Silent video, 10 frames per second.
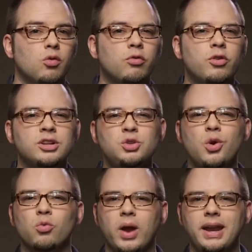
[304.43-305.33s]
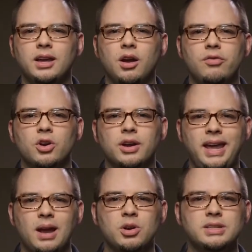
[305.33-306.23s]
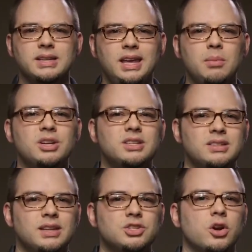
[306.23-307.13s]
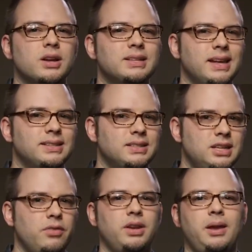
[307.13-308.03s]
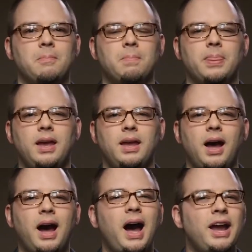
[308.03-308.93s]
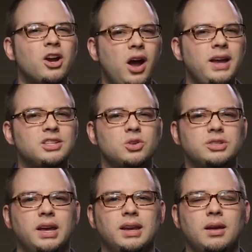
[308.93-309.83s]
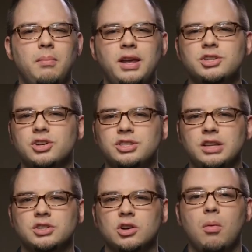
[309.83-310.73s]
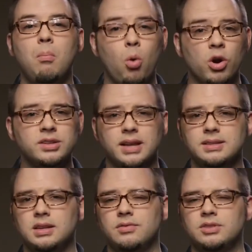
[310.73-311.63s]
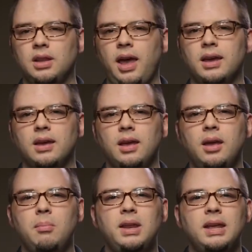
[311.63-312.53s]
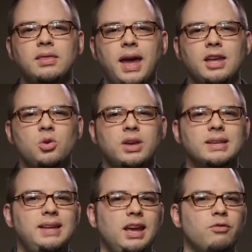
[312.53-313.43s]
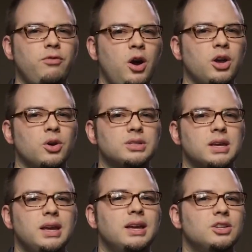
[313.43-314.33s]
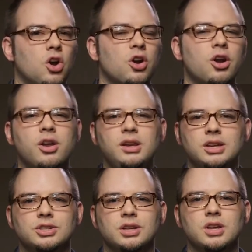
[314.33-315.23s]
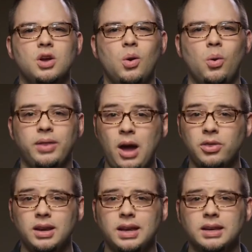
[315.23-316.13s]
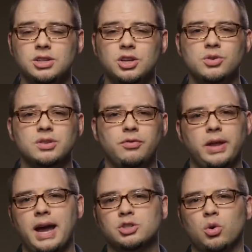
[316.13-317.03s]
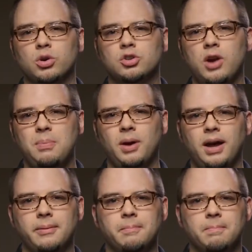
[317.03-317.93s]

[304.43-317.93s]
refers to a rating of your camera's image sensor sensitivity. A higher ISO setting makes your sensor more sensitive to light, meaning that you can take photos in darker conditions without the need to use a flash or tripod.